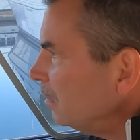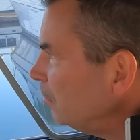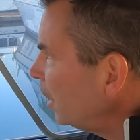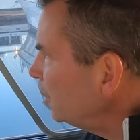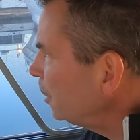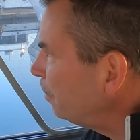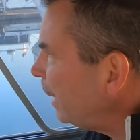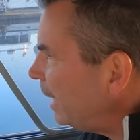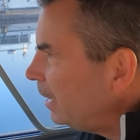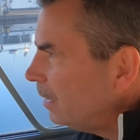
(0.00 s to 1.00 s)
some larger
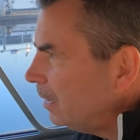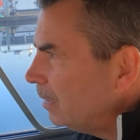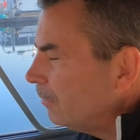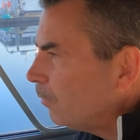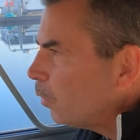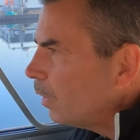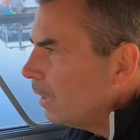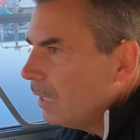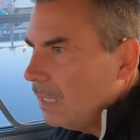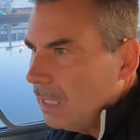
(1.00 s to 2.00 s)
bait
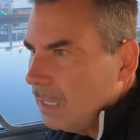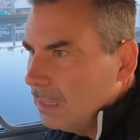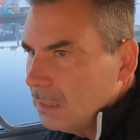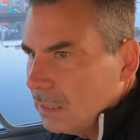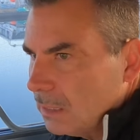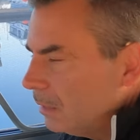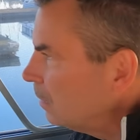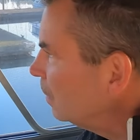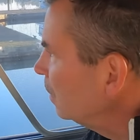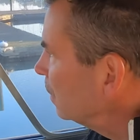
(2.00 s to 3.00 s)
for
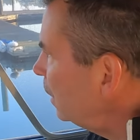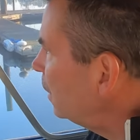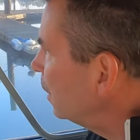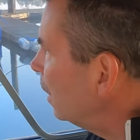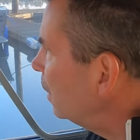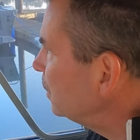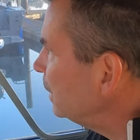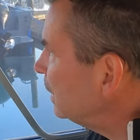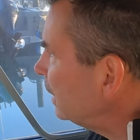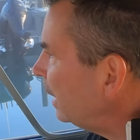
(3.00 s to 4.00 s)
lean cod,
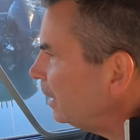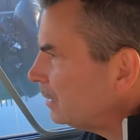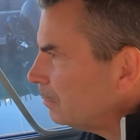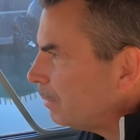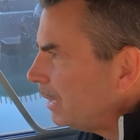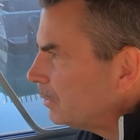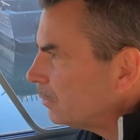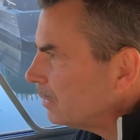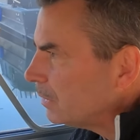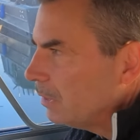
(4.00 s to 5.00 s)
just in case the bite's
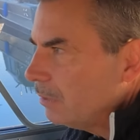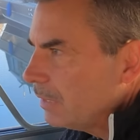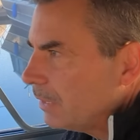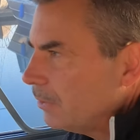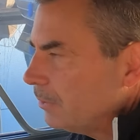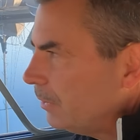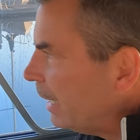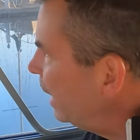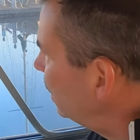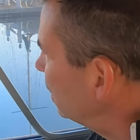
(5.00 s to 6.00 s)
real slow and I go do
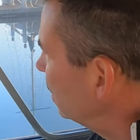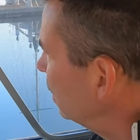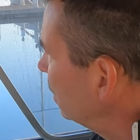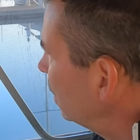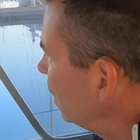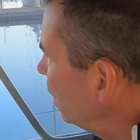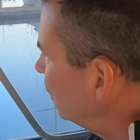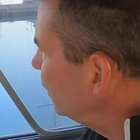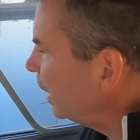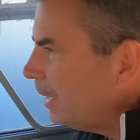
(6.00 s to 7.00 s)
that.
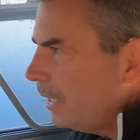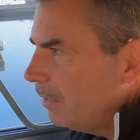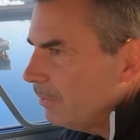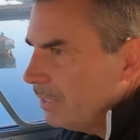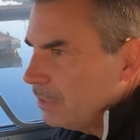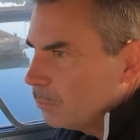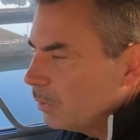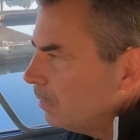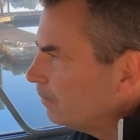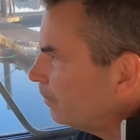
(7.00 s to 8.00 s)
We got everything in the
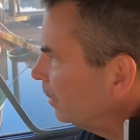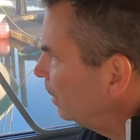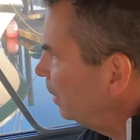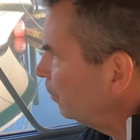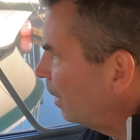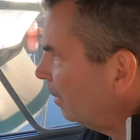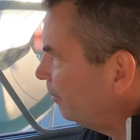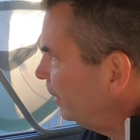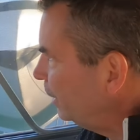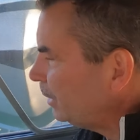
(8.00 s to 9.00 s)
world for
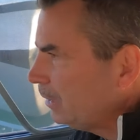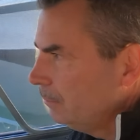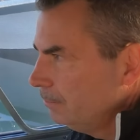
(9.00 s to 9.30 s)
rockfish,